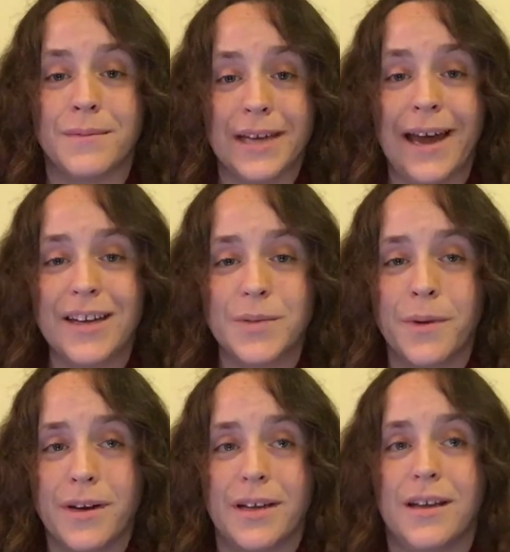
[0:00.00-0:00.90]
tax
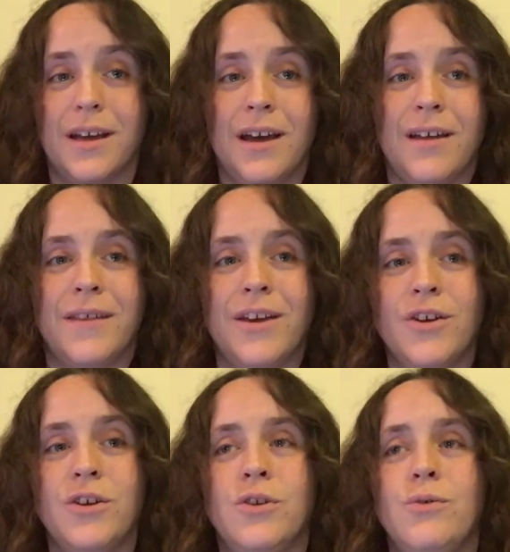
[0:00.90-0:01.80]
money. They
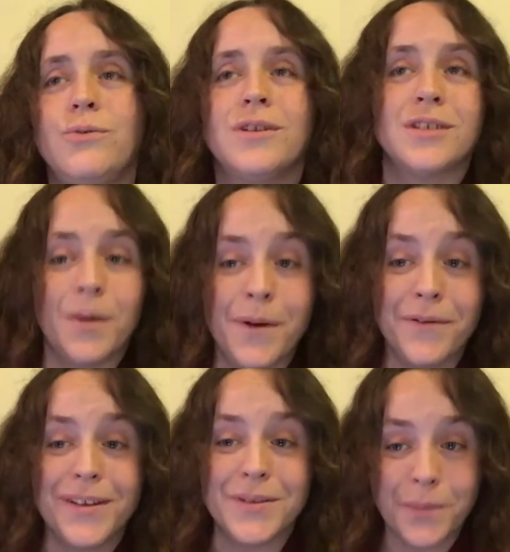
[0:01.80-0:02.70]
could use some
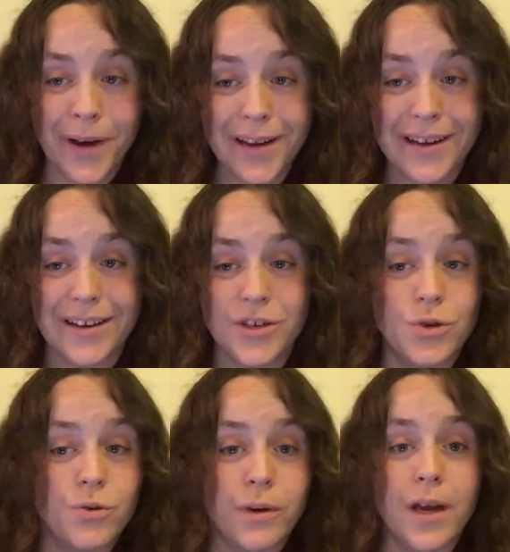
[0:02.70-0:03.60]
of this money
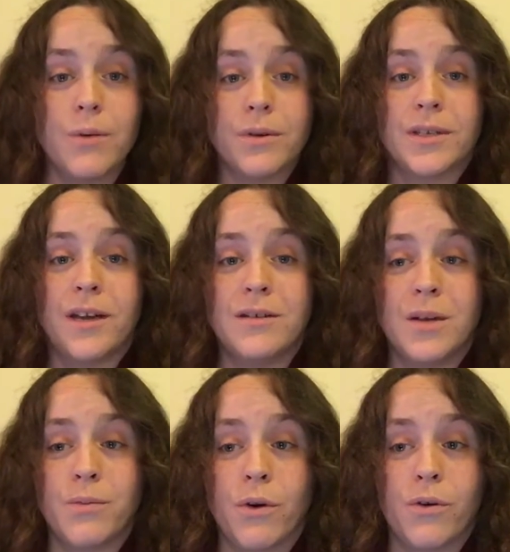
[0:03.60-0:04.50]
to create a
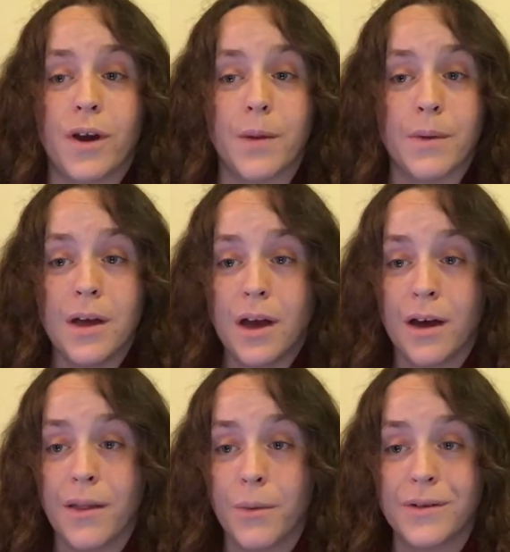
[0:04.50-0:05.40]
recycling program
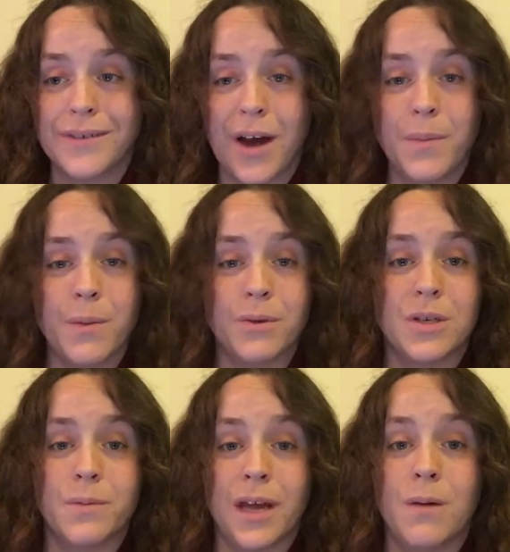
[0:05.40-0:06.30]
that would allow people
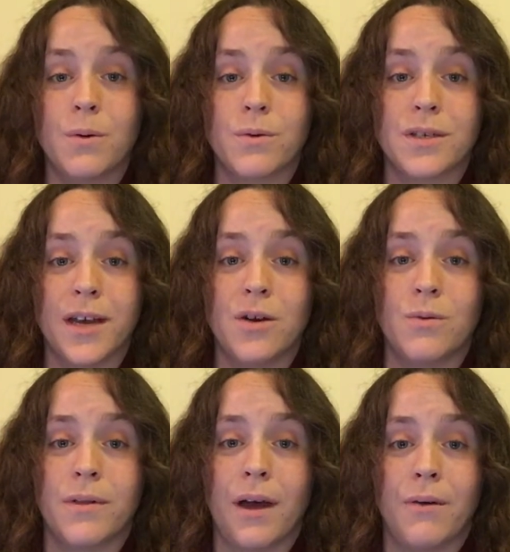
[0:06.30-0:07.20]
to be able to
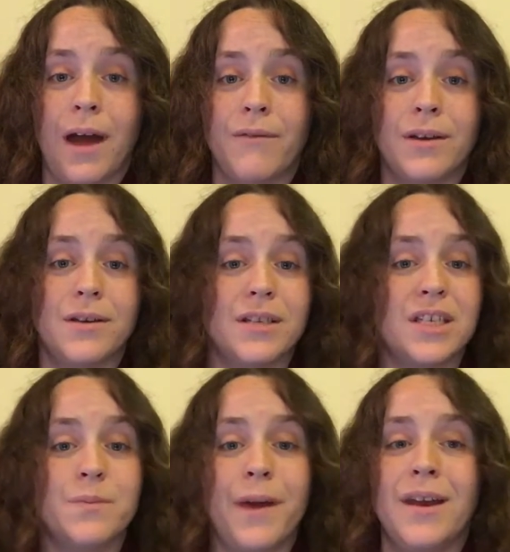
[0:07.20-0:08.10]
recycle without having to
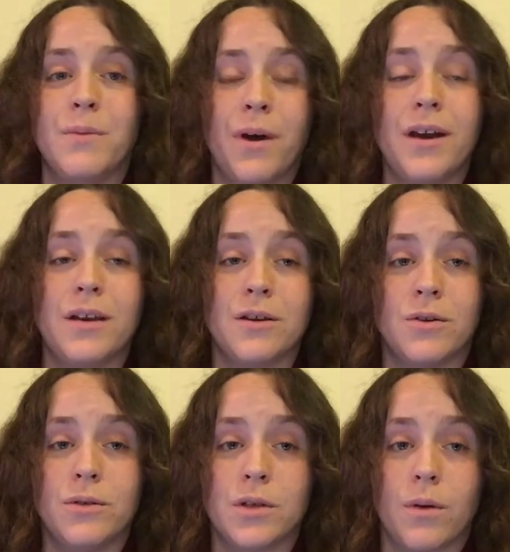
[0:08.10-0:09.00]
spend money to
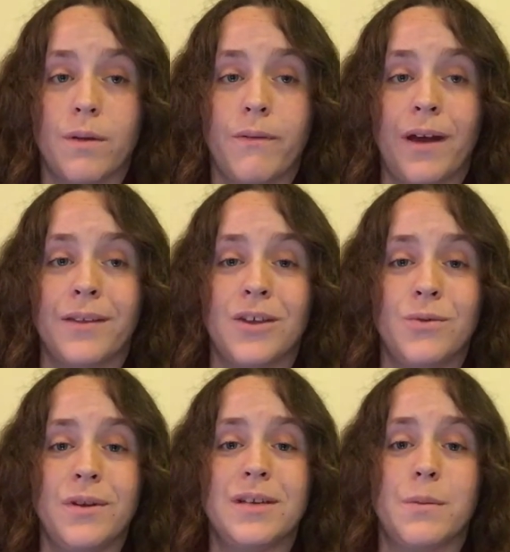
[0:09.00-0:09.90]
do so. The fact that
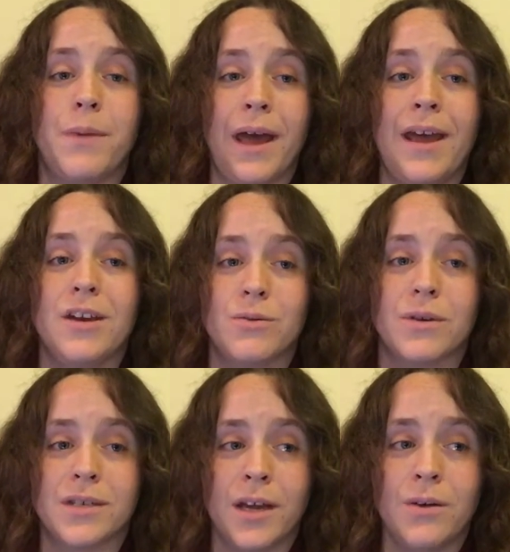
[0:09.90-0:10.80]
you need to pay to
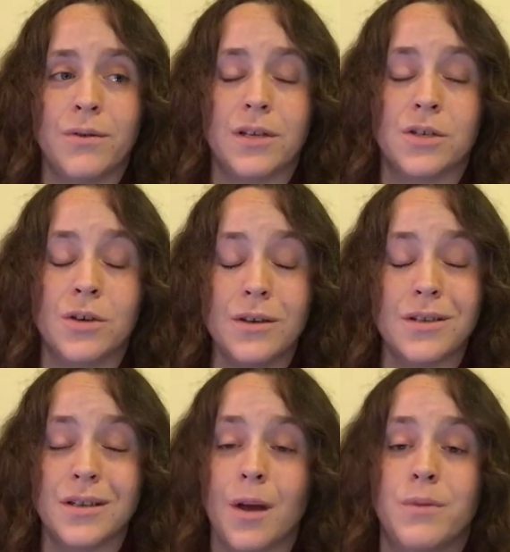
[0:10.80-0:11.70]
recycle these
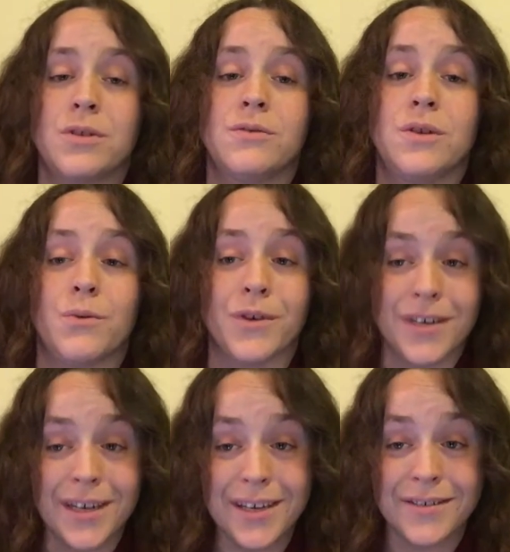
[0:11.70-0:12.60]
goods is absolutely
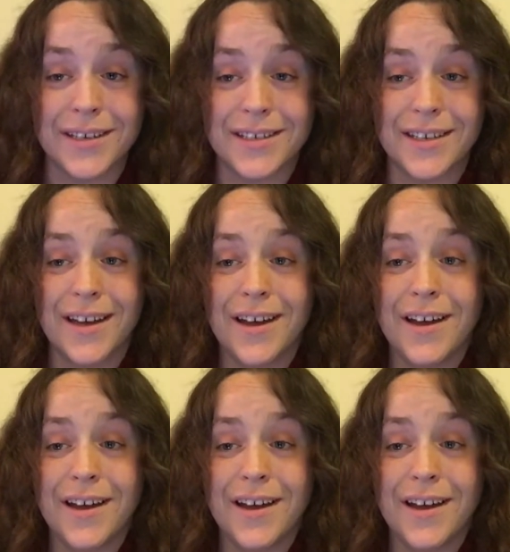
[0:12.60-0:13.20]
ridiculous.